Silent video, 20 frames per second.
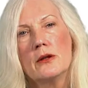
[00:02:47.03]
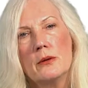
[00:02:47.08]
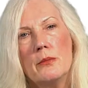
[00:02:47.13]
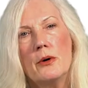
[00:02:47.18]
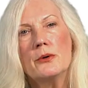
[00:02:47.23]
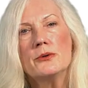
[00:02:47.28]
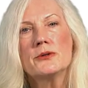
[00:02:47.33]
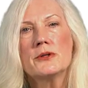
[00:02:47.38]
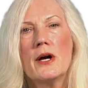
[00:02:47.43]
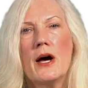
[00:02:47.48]
The
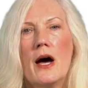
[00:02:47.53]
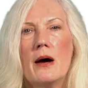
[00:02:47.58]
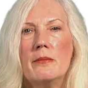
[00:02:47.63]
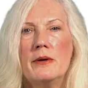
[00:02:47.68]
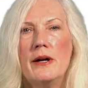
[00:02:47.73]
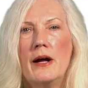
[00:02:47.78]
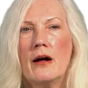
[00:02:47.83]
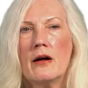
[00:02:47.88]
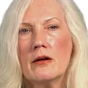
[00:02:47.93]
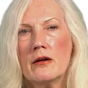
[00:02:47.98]
most
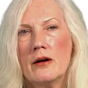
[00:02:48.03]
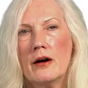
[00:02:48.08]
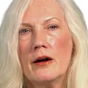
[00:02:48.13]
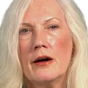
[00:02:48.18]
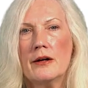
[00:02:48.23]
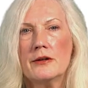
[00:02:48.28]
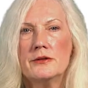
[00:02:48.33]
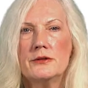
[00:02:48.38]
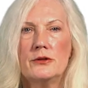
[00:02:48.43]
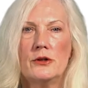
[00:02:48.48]
common
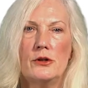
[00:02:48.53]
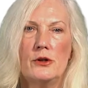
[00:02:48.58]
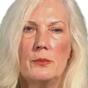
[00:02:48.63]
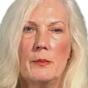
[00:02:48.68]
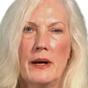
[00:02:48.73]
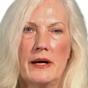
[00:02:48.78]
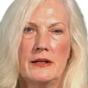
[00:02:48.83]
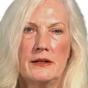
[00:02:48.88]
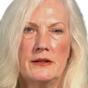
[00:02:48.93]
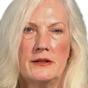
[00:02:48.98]
alcohols that you
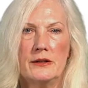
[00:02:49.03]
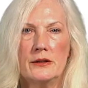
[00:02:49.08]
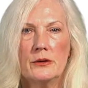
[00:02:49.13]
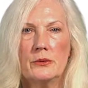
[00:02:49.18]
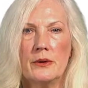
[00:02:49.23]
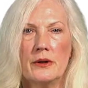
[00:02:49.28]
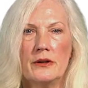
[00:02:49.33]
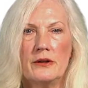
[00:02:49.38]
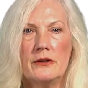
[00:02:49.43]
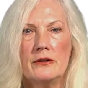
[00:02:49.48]
might
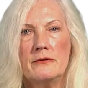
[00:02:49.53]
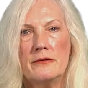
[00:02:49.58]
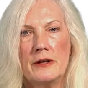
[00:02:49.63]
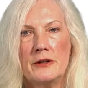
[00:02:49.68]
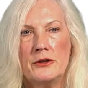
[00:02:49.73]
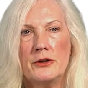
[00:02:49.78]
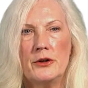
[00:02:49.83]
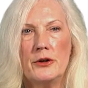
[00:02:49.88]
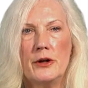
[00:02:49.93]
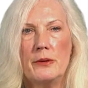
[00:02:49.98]
deal with in
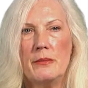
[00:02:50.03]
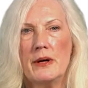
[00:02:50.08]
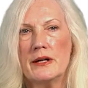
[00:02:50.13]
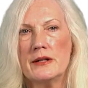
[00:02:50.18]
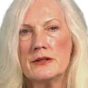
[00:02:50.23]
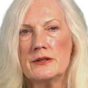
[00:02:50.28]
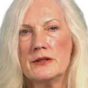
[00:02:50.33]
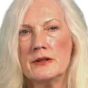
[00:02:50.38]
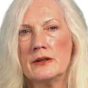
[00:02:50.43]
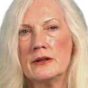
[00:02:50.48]
veterinary
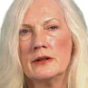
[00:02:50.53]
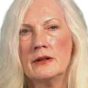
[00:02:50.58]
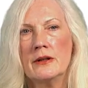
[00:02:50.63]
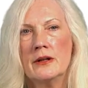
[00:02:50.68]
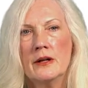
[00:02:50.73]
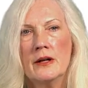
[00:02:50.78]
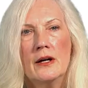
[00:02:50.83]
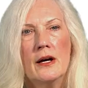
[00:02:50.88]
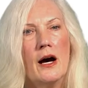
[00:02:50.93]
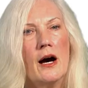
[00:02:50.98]
medicine
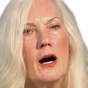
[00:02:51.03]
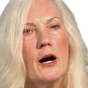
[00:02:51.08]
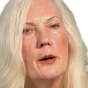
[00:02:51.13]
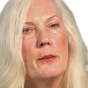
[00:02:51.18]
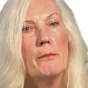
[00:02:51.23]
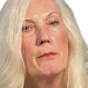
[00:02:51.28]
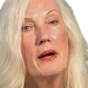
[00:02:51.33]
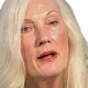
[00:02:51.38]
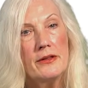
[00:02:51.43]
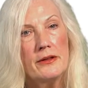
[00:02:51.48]

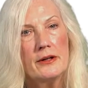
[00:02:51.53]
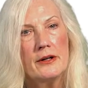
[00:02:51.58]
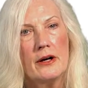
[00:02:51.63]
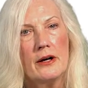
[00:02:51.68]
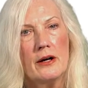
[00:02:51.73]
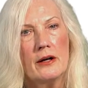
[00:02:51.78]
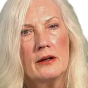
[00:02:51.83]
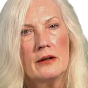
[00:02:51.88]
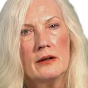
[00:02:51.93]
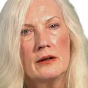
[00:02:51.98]
are
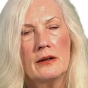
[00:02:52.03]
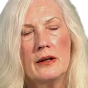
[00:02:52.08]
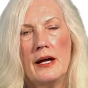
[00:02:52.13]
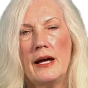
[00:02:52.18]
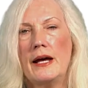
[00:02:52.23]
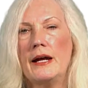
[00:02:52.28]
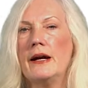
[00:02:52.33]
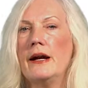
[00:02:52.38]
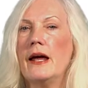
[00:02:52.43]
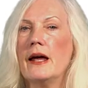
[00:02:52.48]
methanol
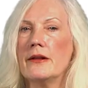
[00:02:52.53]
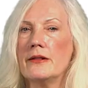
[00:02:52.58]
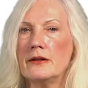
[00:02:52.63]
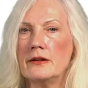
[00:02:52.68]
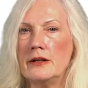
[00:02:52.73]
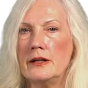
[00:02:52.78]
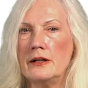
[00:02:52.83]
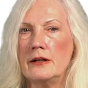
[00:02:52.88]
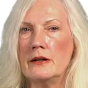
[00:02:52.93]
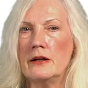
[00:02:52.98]
and
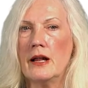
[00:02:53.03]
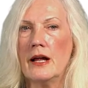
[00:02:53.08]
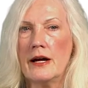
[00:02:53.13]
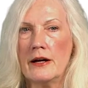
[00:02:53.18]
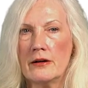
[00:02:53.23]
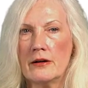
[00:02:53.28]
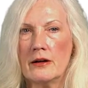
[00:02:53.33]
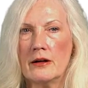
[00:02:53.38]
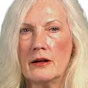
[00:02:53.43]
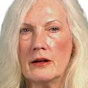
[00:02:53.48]
ethylene
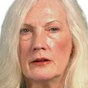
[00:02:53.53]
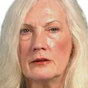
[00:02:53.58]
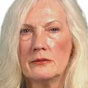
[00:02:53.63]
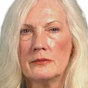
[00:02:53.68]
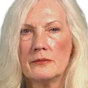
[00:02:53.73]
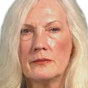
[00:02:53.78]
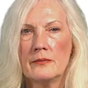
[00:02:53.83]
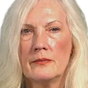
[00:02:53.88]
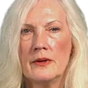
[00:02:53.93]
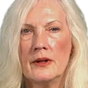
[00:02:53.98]
glycol.
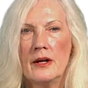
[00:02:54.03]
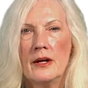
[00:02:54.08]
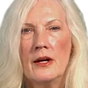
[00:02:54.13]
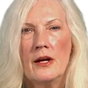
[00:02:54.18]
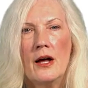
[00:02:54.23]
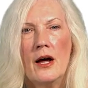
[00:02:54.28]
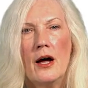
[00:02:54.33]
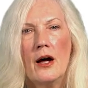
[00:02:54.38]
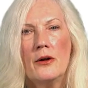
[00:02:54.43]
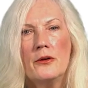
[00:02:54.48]

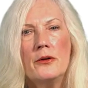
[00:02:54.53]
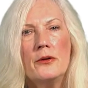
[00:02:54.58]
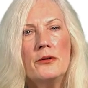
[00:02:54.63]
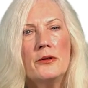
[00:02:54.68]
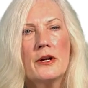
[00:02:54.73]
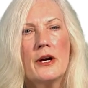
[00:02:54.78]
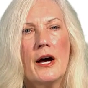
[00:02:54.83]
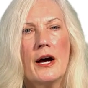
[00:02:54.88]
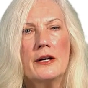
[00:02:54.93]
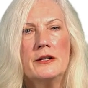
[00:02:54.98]
Although
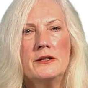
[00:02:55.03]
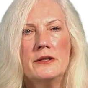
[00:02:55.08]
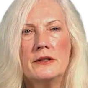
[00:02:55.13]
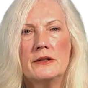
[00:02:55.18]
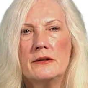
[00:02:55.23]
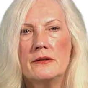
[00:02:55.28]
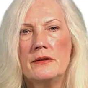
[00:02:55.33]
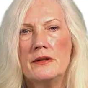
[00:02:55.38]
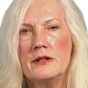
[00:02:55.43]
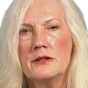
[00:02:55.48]
the
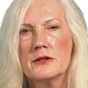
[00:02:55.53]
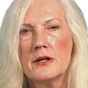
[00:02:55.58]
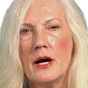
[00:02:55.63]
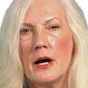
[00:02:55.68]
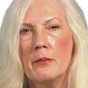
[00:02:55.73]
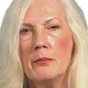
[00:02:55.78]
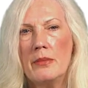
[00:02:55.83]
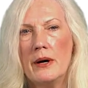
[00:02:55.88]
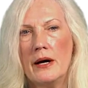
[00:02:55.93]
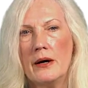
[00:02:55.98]
content of these
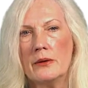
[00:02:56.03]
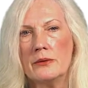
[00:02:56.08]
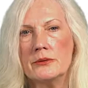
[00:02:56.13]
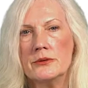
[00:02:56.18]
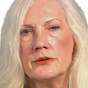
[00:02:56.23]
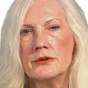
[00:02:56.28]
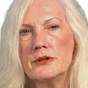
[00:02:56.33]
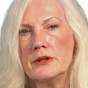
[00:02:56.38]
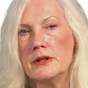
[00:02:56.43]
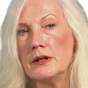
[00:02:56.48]

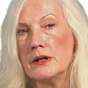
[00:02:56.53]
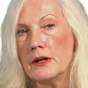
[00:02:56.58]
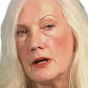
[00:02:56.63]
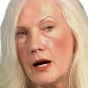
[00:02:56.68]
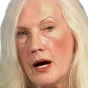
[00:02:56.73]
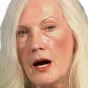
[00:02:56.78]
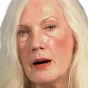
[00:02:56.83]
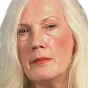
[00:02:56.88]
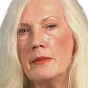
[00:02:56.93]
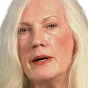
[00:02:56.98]
compounds in
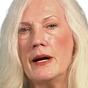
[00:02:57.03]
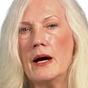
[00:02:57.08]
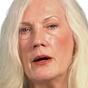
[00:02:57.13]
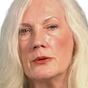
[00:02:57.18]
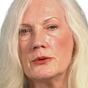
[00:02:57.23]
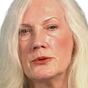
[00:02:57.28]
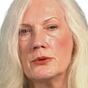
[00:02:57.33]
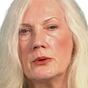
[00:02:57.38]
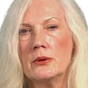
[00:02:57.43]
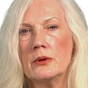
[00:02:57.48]
common
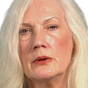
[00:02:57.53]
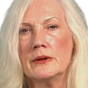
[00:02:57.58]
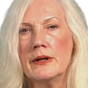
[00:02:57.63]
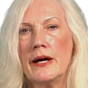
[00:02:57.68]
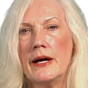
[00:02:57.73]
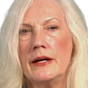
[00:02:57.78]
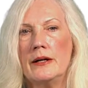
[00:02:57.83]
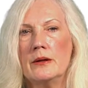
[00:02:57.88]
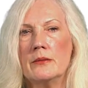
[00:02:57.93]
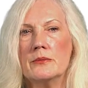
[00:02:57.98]
household
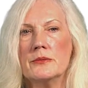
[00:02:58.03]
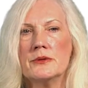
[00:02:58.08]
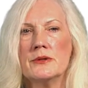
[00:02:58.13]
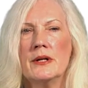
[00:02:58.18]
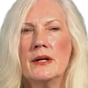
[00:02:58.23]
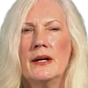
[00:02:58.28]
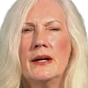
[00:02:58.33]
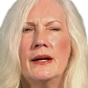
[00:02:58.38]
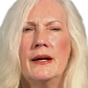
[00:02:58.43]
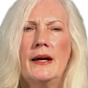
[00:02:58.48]

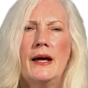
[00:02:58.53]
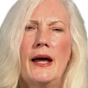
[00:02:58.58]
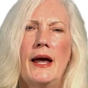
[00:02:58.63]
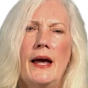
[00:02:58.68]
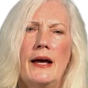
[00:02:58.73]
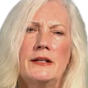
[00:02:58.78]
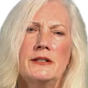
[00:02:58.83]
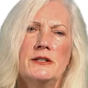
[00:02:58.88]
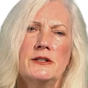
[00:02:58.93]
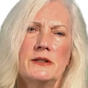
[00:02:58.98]
items
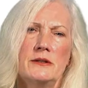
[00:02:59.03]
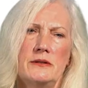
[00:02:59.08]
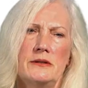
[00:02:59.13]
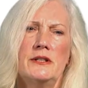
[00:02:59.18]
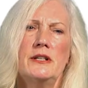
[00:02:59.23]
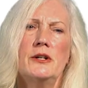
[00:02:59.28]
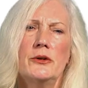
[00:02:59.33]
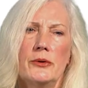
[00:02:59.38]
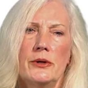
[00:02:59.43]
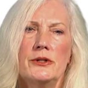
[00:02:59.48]
has
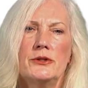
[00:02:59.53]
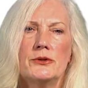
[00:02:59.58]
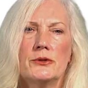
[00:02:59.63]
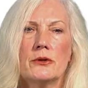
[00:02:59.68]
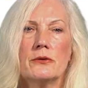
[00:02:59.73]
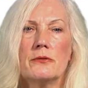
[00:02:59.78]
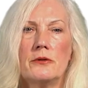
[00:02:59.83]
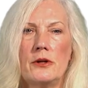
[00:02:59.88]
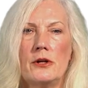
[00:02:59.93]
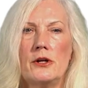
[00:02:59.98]
decreased
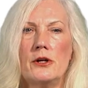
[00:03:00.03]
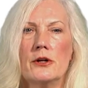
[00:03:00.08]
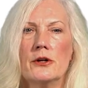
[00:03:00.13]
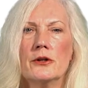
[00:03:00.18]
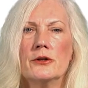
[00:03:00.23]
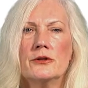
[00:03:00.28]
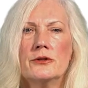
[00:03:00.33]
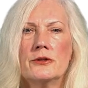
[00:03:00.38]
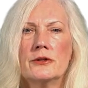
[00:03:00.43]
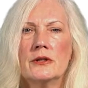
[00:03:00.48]
over the
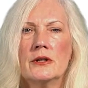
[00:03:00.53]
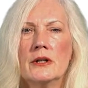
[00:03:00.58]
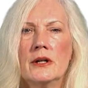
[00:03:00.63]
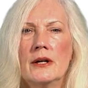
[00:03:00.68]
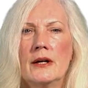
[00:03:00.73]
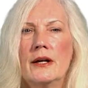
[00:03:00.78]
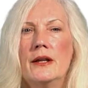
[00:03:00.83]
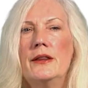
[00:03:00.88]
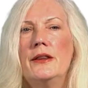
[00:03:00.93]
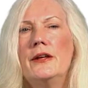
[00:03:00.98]
years,
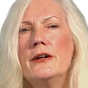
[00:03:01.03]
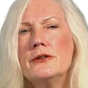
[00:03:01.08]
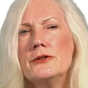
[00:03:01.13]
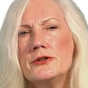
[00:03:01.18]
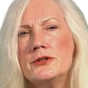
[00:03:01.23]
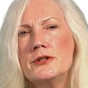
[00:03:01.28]
they're